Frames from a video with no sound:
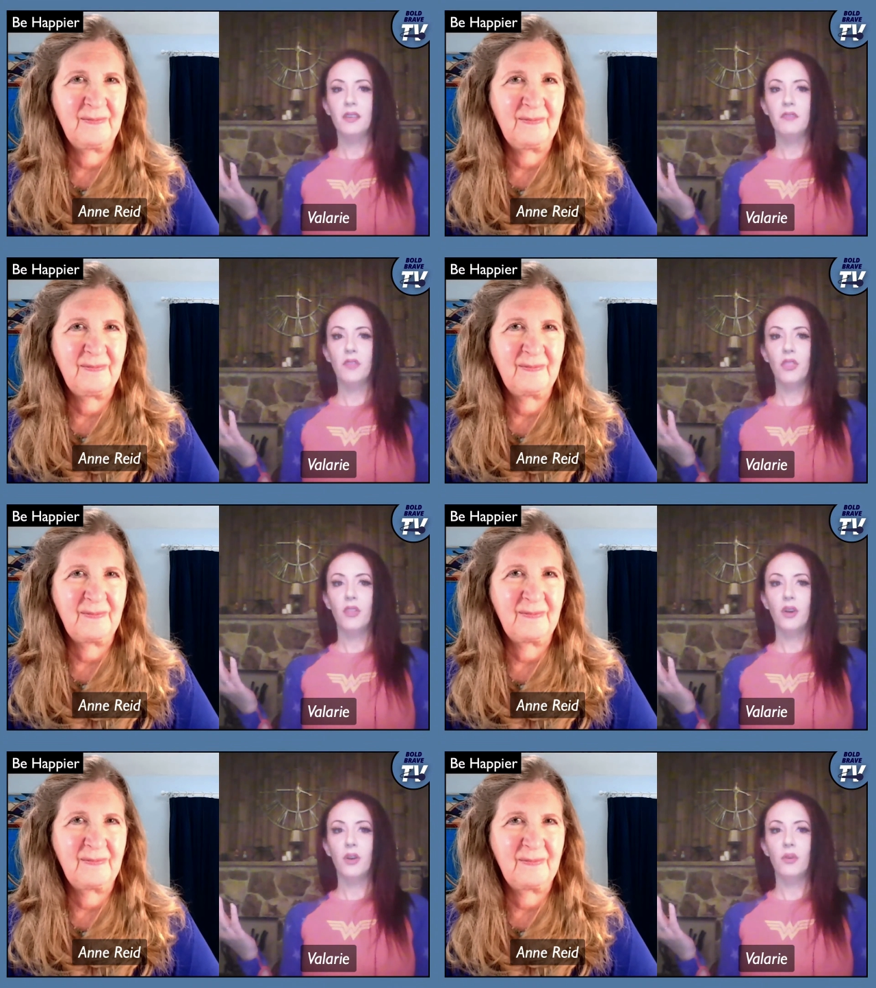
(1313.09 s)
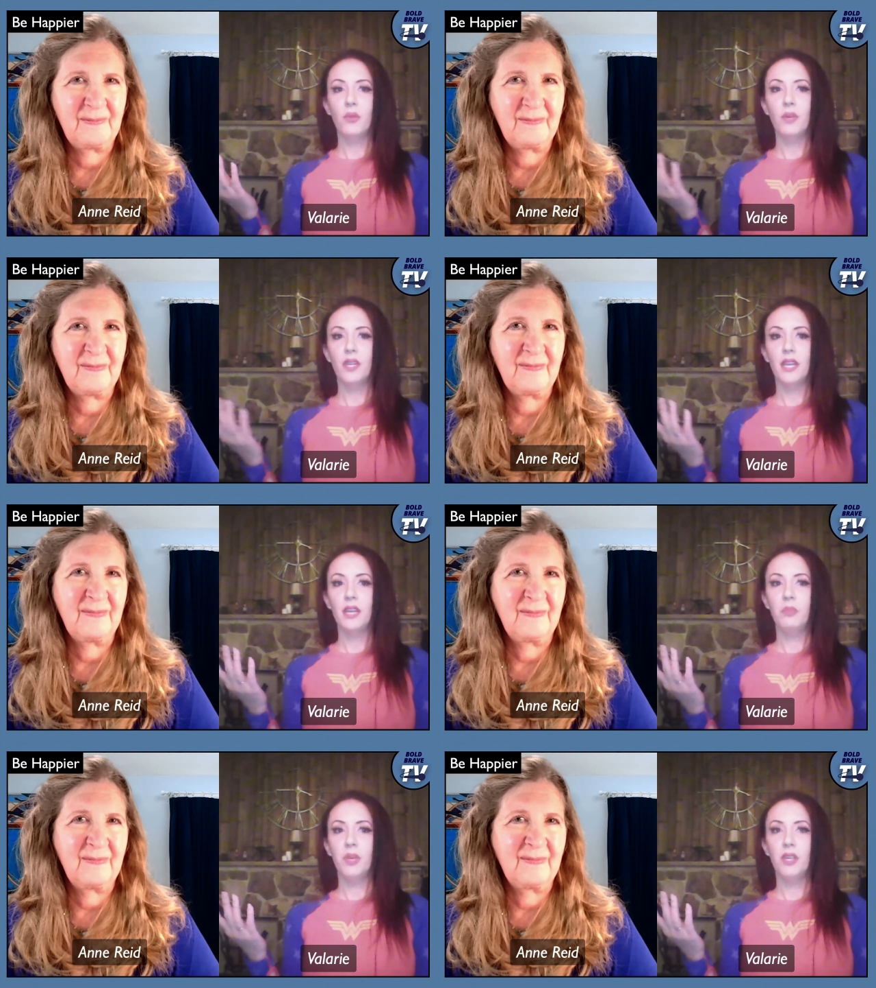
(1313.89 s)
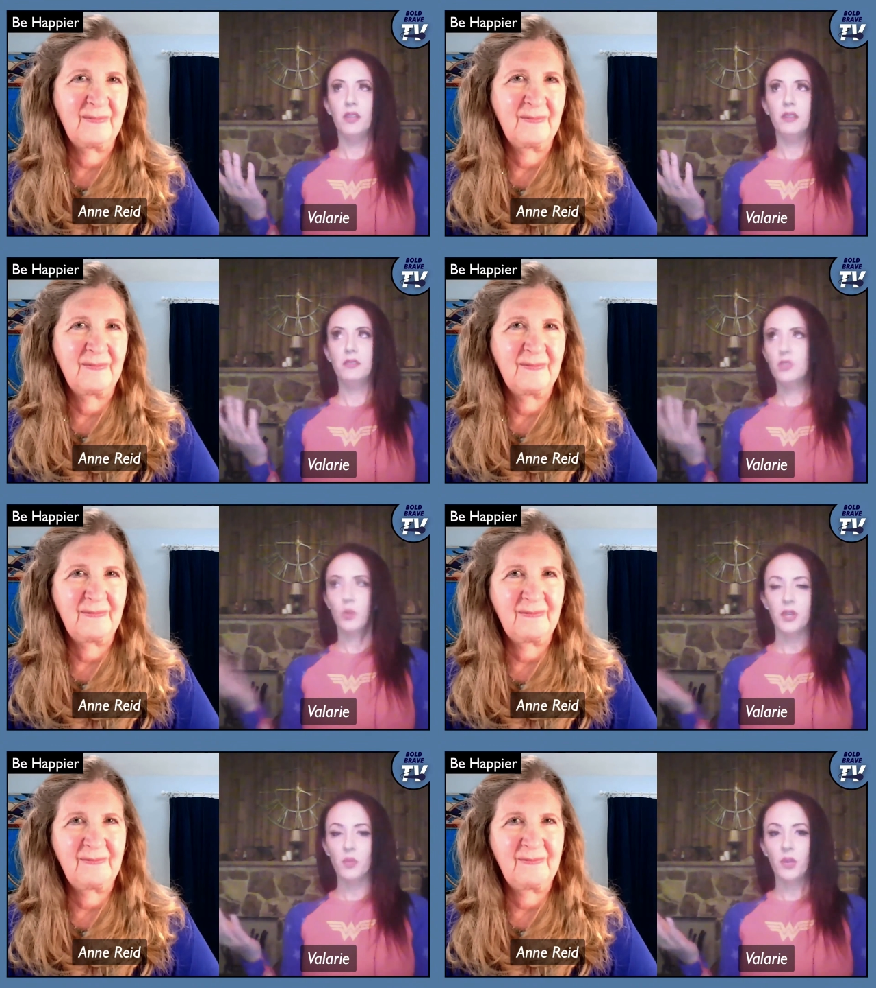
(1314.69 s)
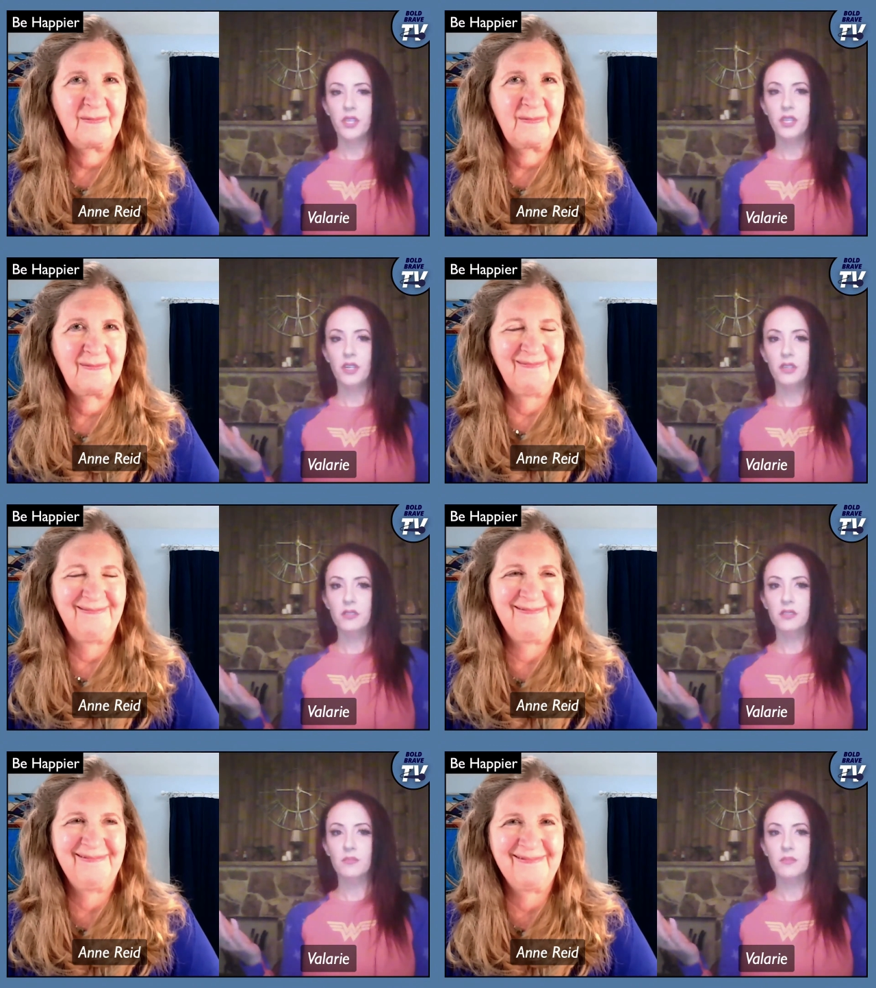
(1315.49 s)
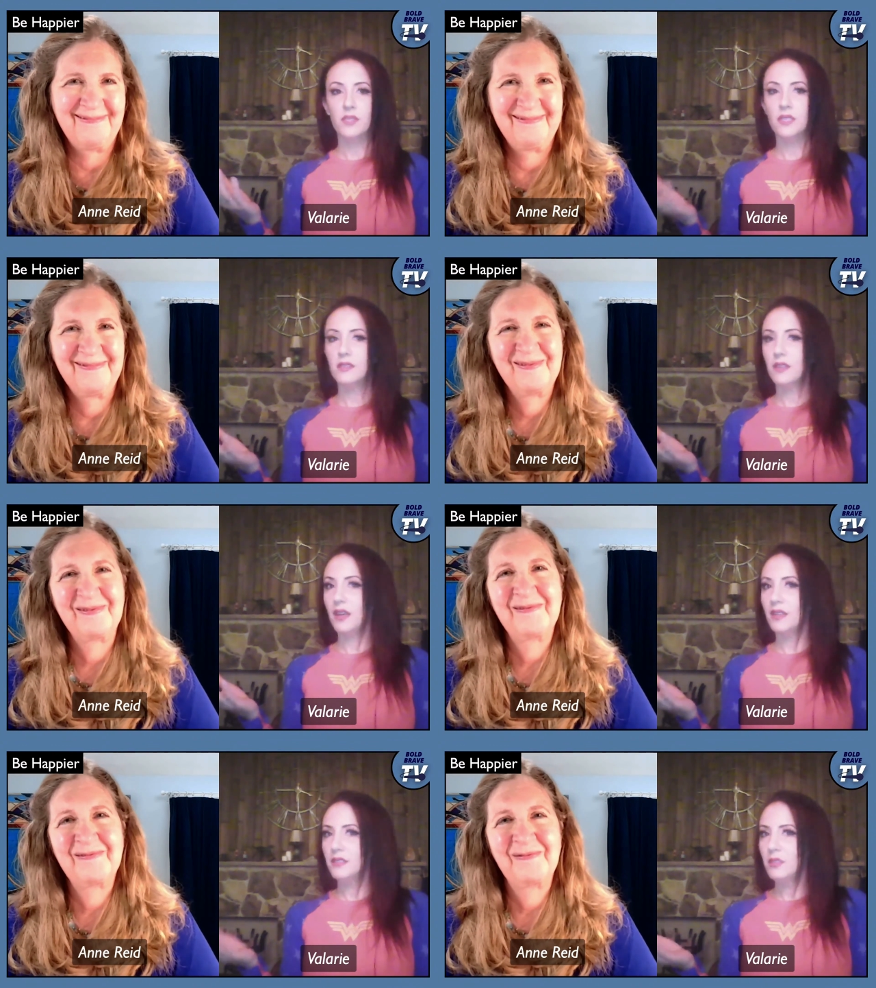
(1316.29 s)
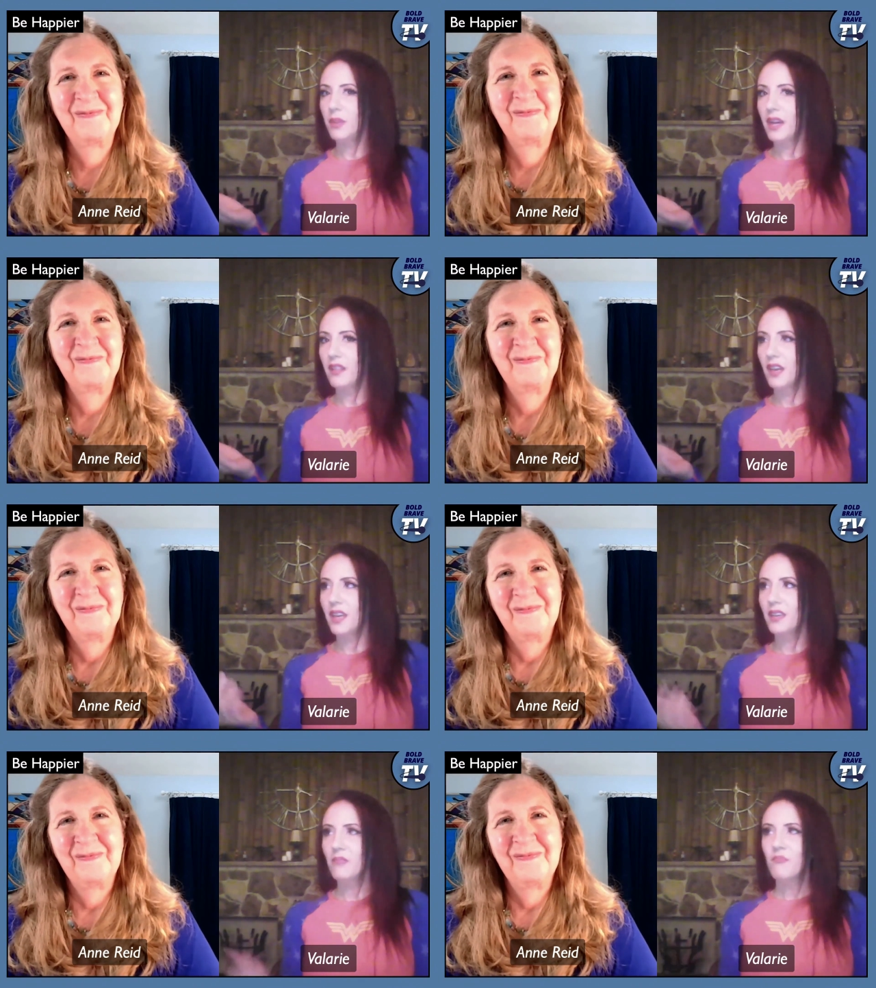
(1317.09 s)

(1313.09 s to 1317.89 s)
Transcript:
Speaker 1: even though it had been 21 years since I did ballet.